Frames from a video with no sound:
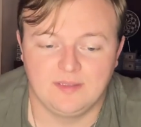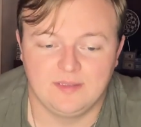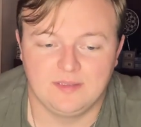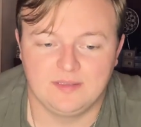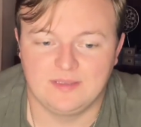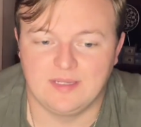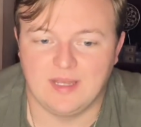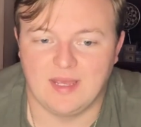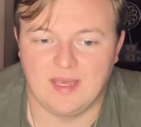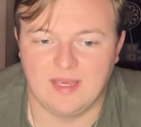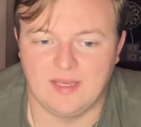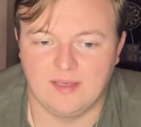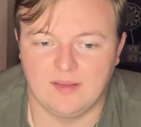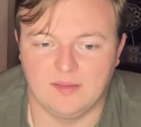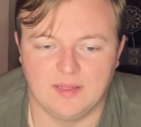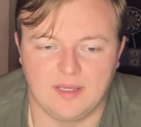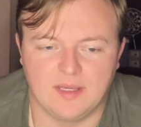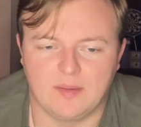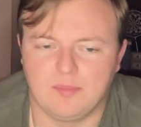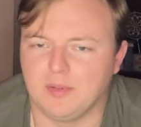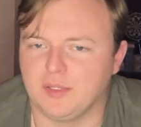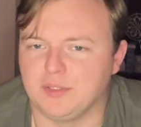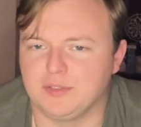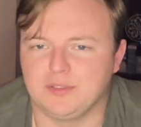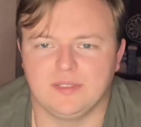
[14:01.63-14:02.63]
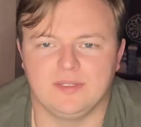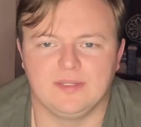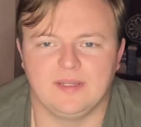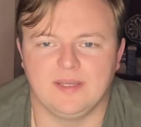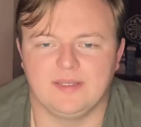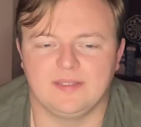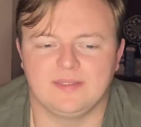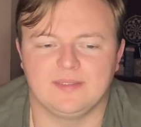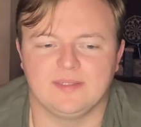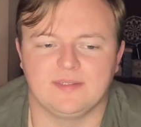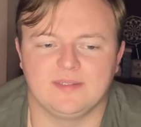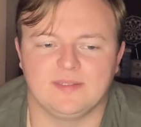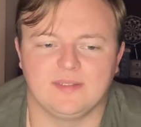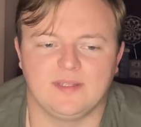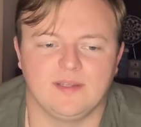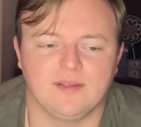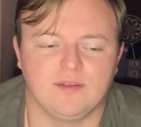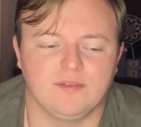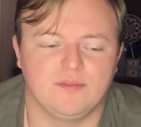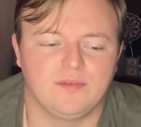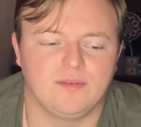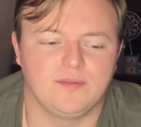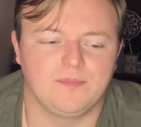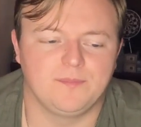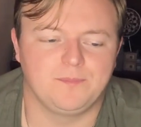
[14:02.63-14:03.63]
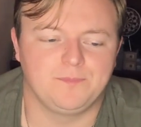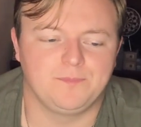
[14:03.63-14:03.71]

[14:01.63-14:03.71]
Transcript: to hang like merchandise and stuff.